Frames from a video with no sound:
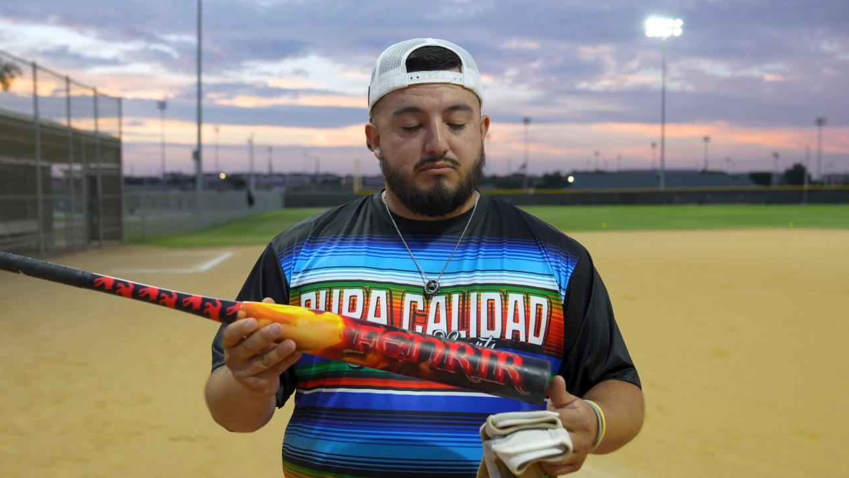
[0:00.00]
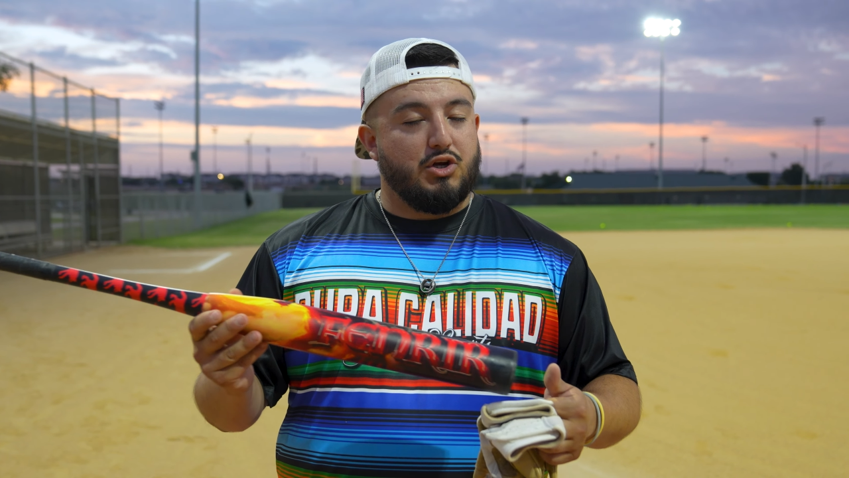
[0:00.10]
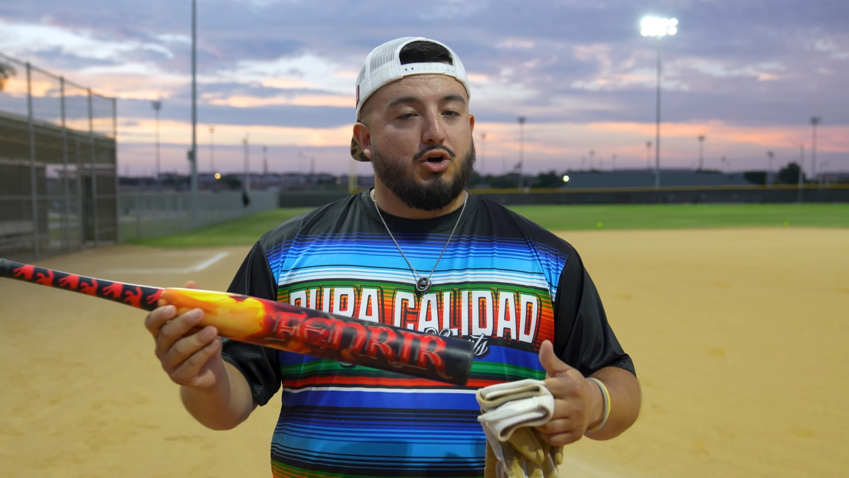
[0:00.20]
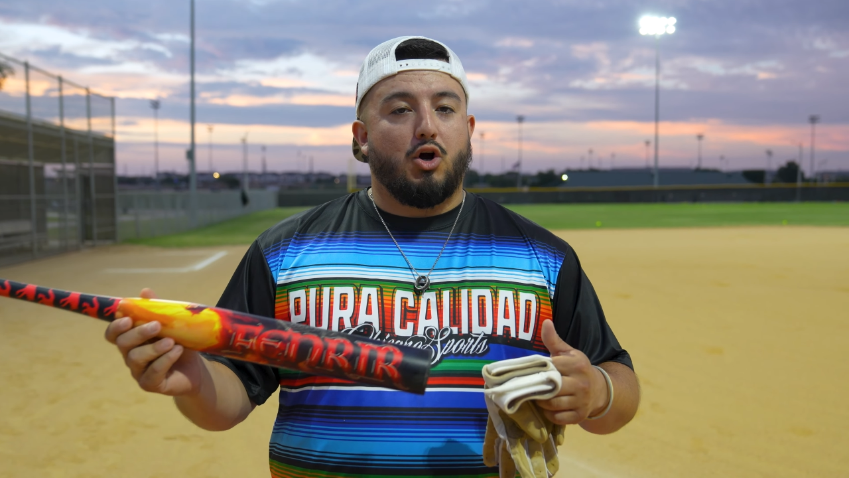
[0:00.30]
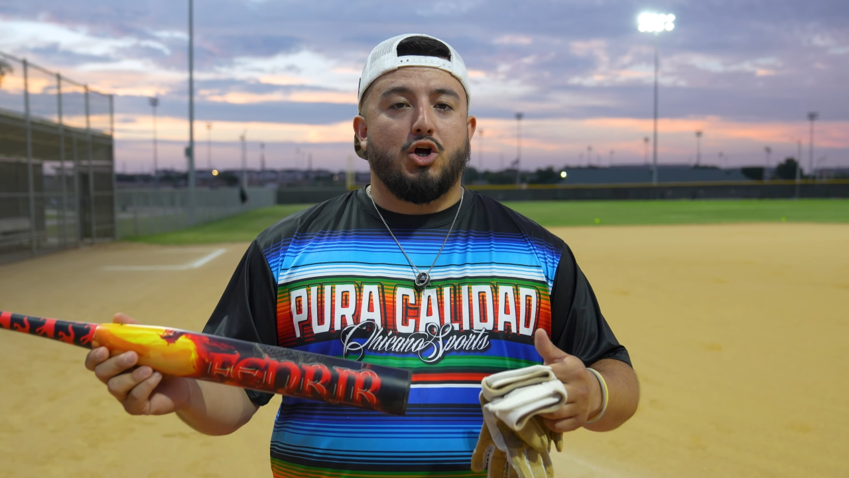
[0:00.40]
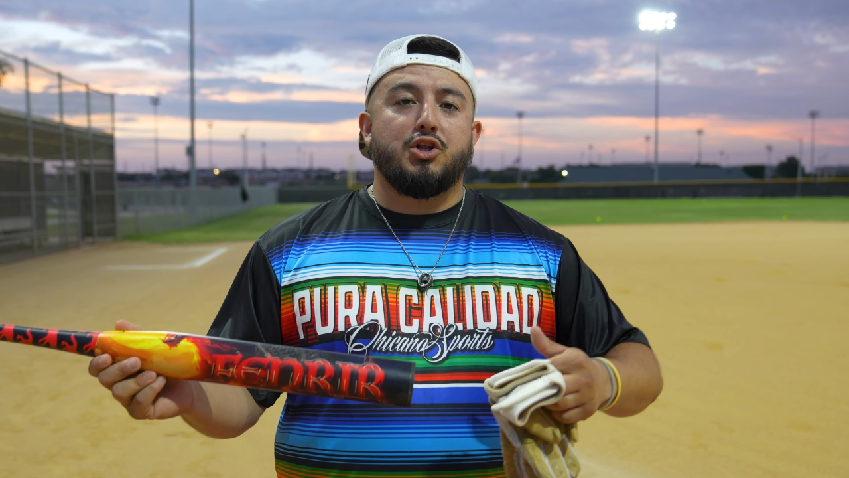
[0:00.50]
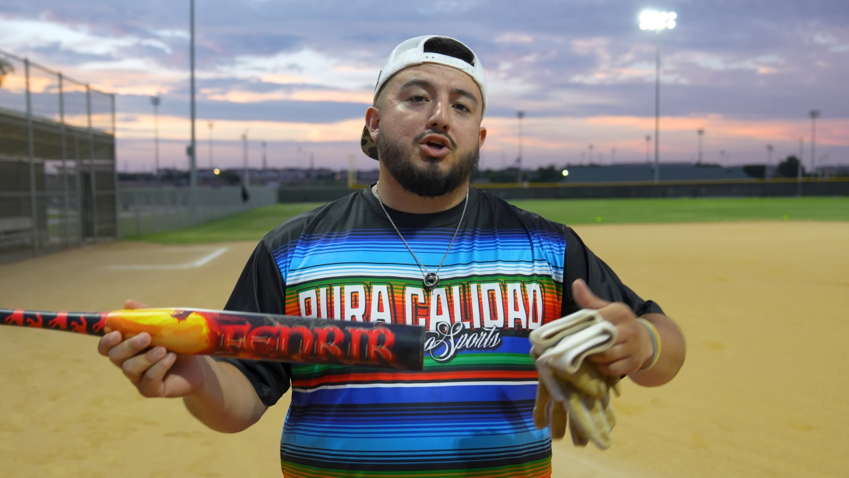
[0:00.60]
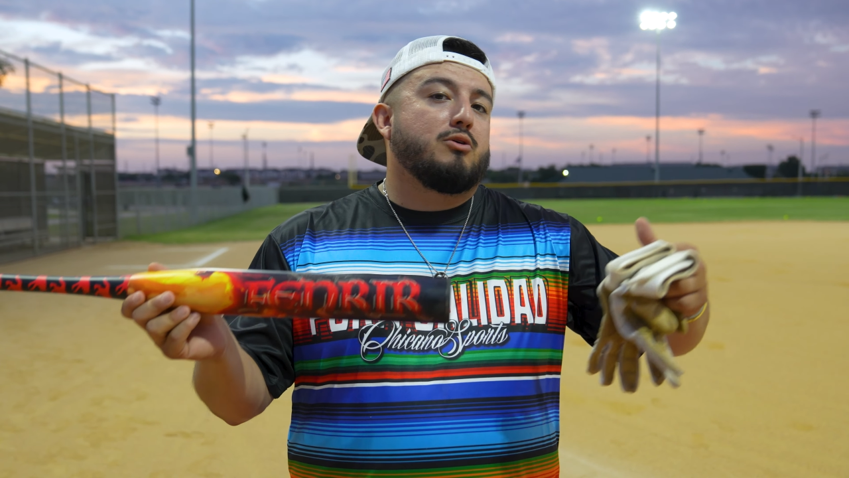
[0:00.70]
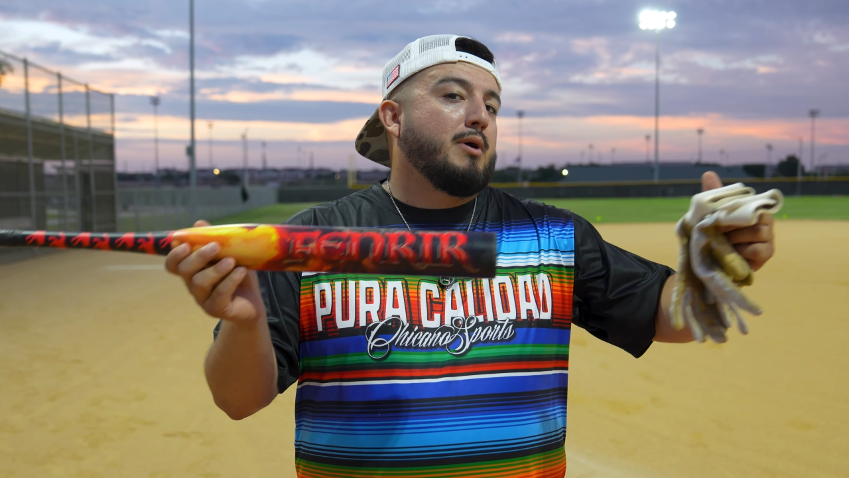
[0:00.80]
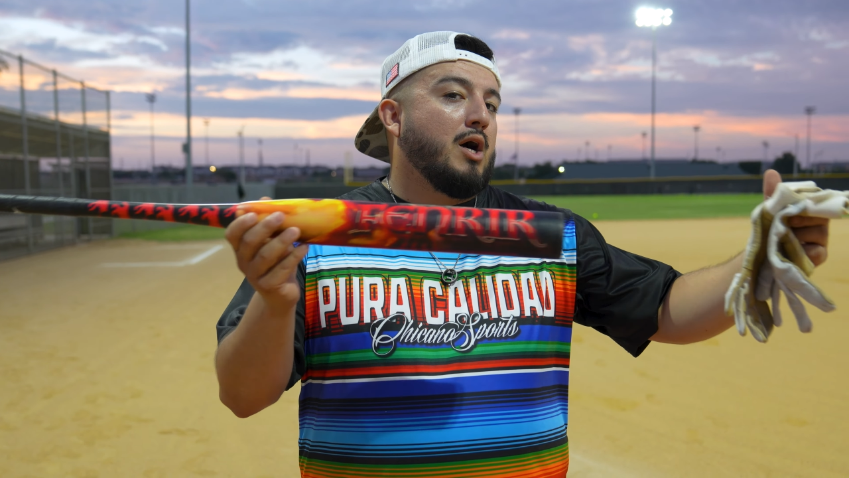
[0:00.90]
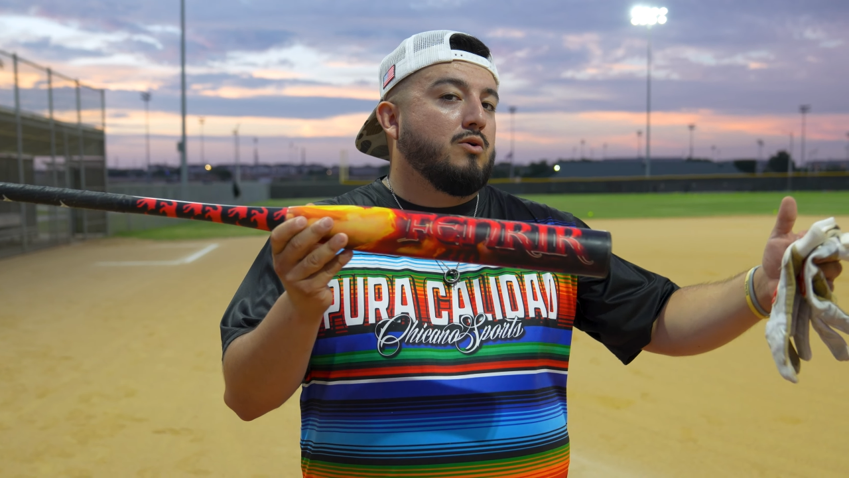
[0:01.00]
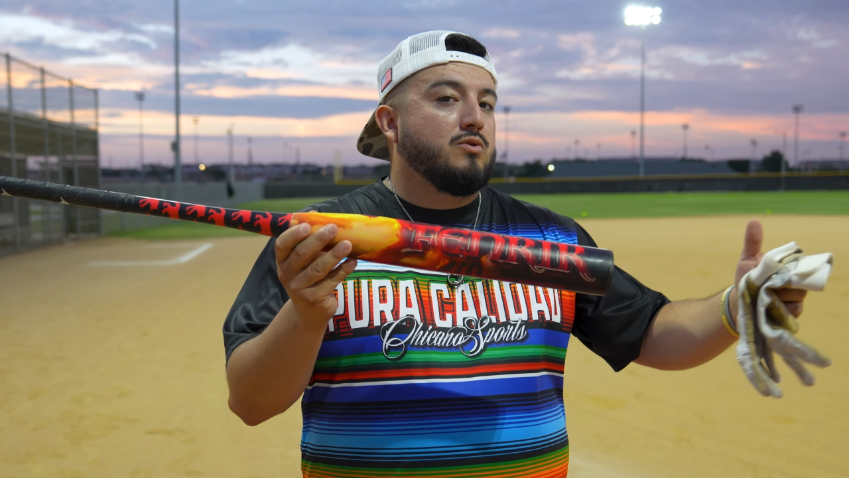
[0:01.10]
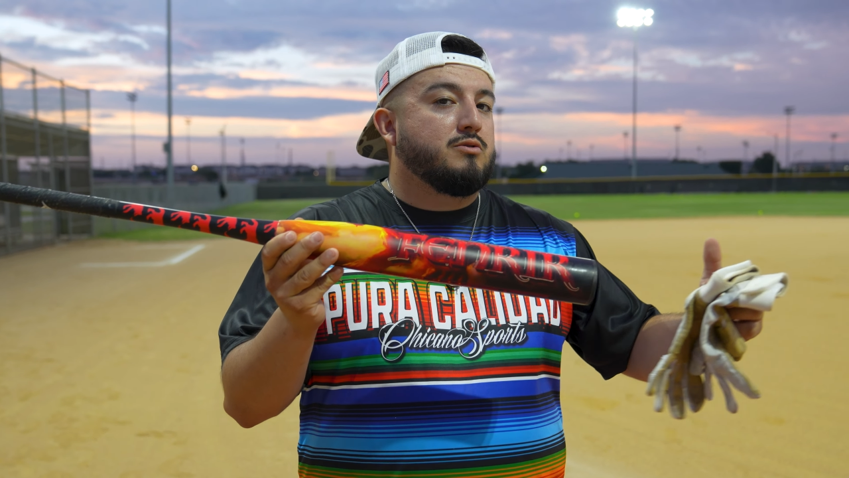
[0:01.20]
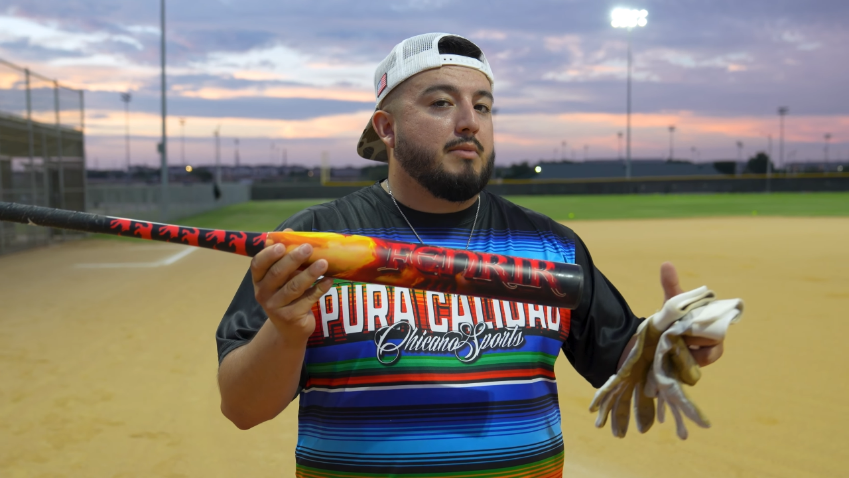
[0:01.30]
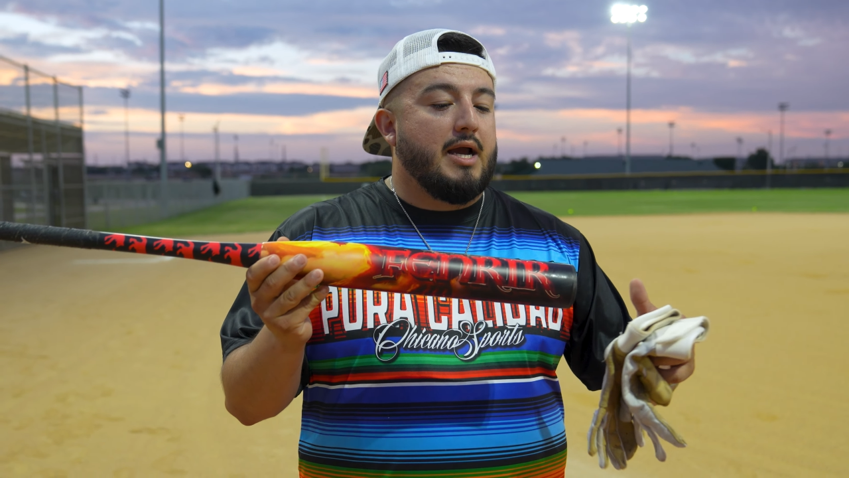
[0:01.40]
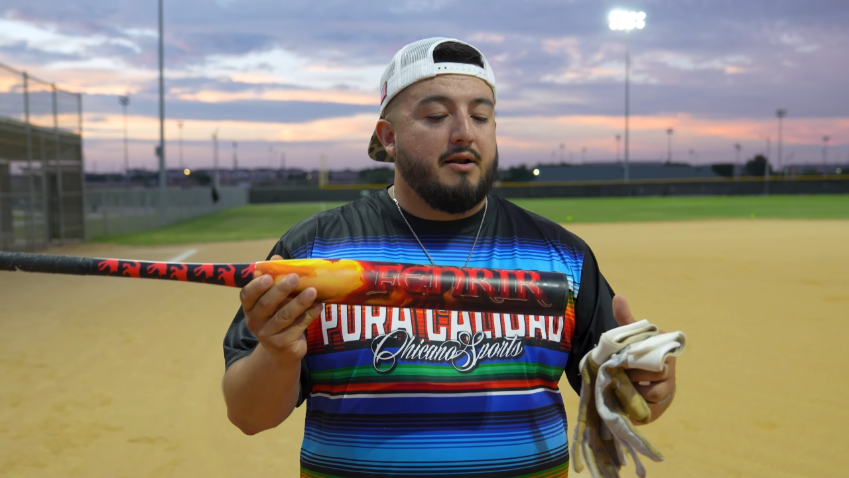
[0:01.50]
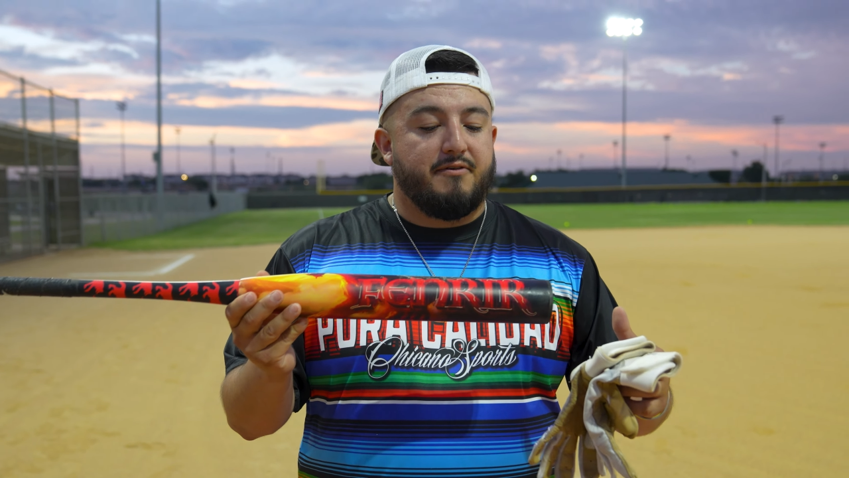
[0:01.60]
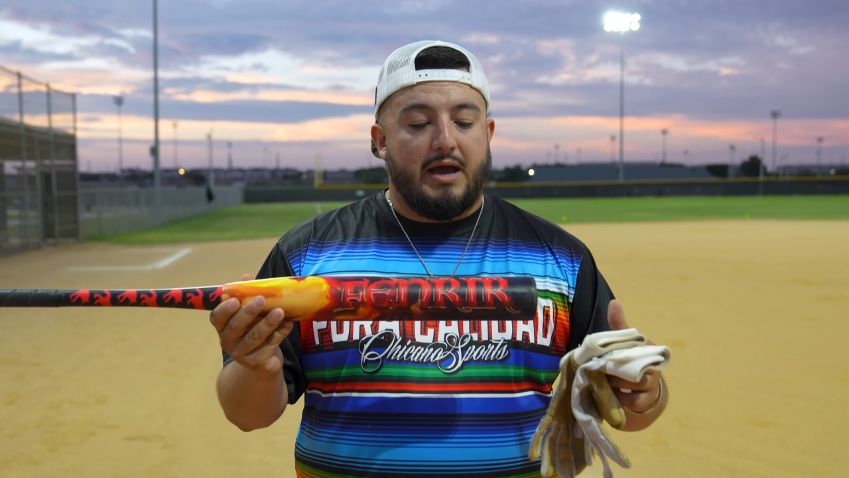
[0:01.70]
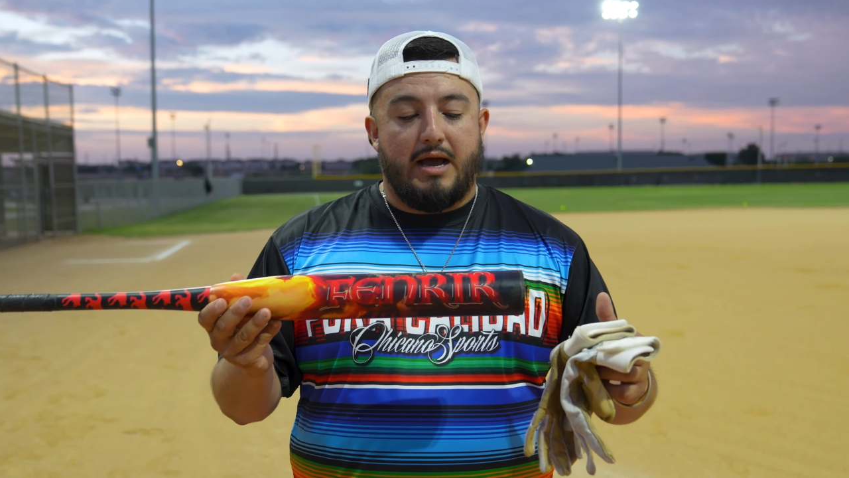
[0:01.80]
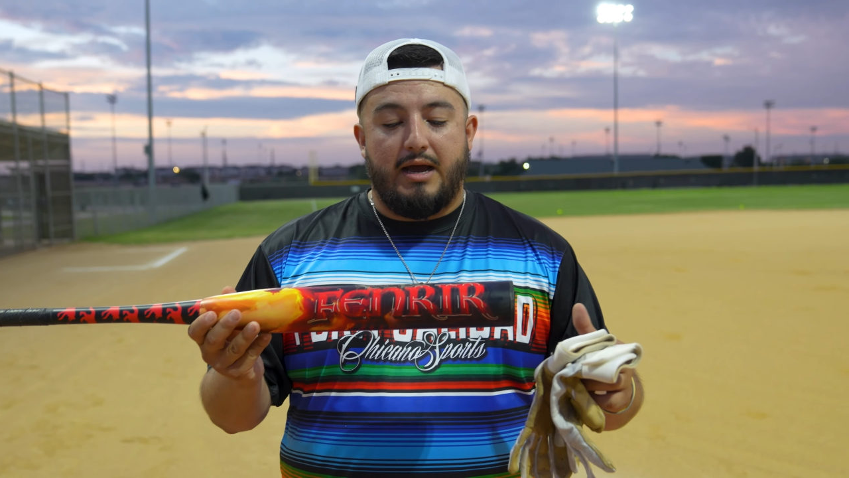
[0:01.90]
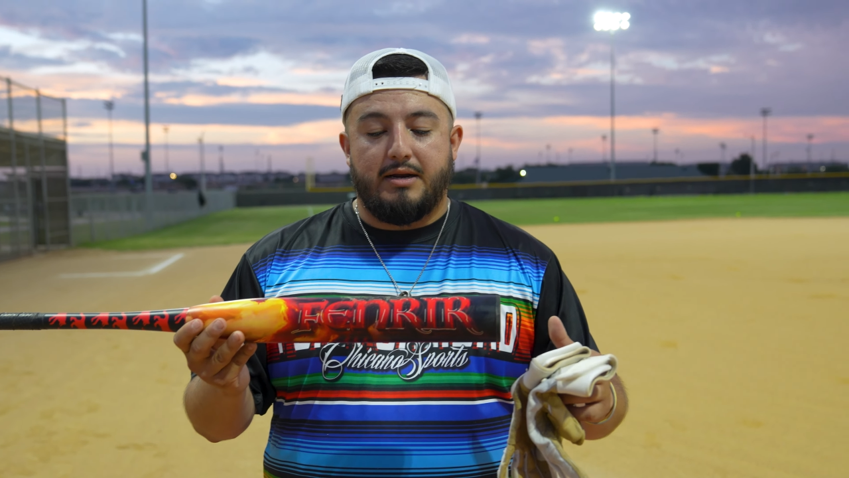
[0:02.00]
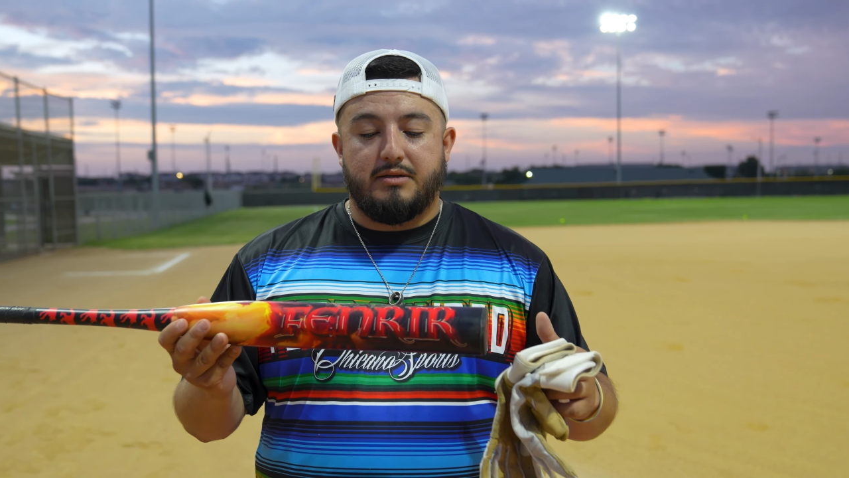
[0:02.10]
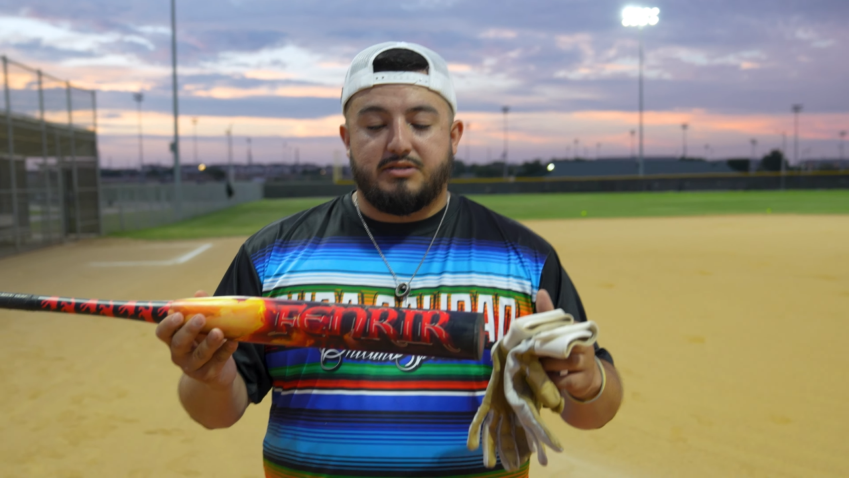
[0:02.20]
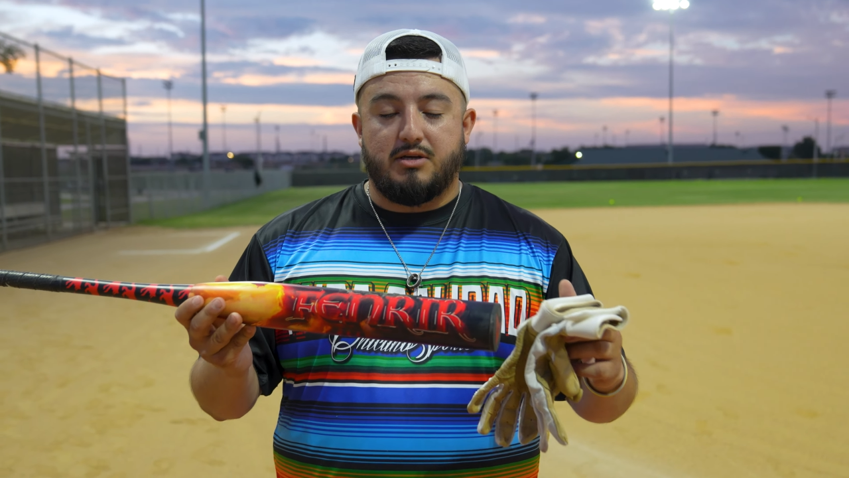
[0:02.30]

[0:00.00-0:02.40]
their earlier models might have had